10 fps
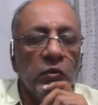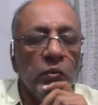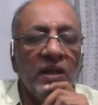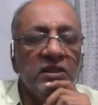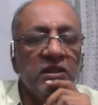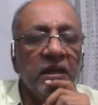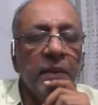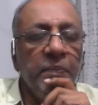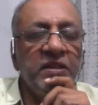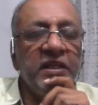So once the
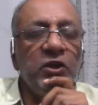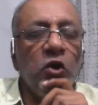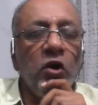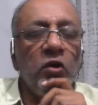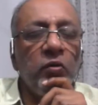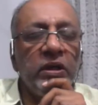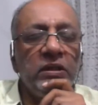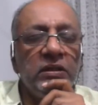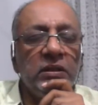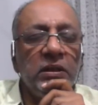hip is incongruent,